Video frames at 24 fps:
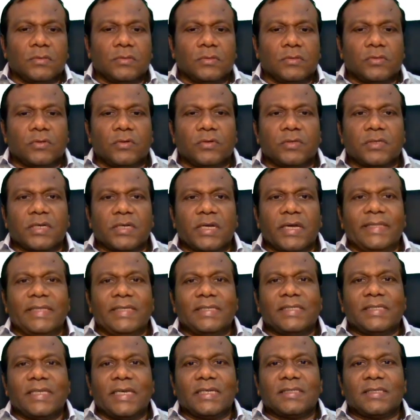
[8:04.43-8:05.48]
So try
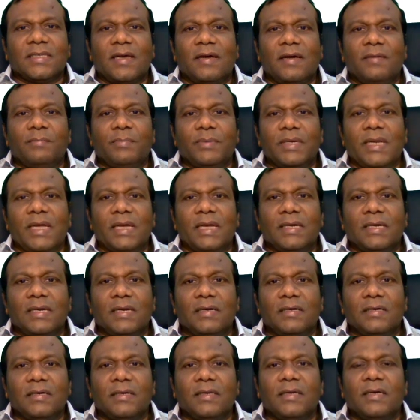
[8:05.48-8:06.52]
this example and
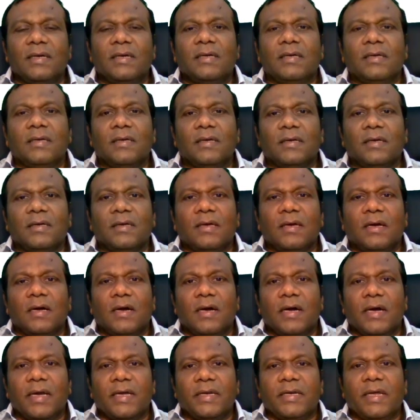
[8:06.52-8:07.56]
learn the
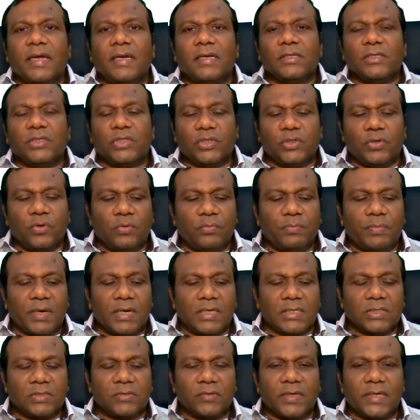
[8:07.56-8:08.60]
hide and show
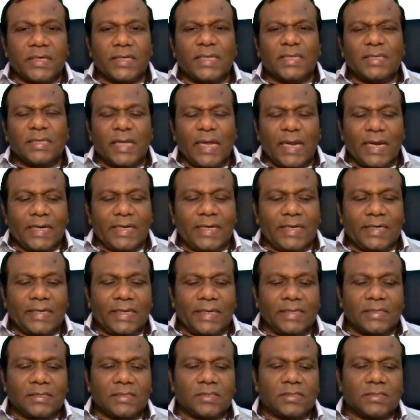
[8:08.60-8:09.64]
password in edit
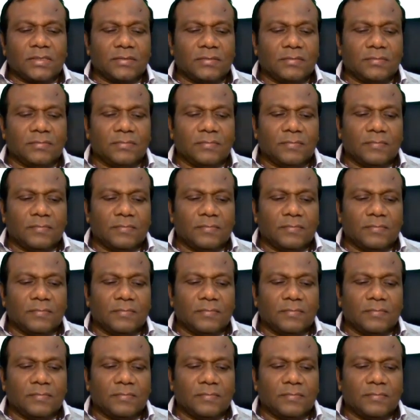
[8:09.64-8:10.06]
text.